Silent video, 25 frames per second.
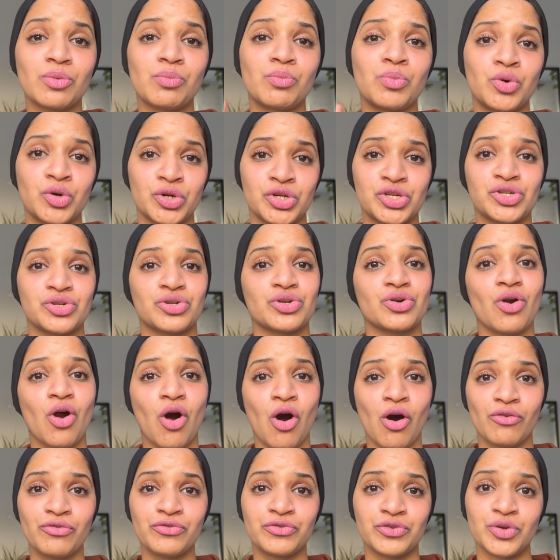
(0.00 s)
moisture
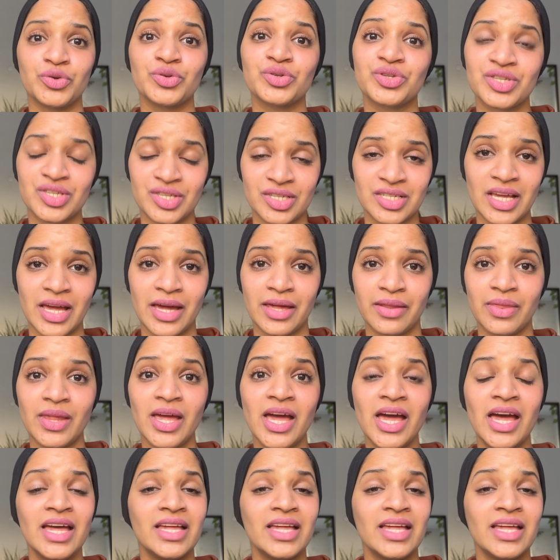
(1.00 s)
off your skin.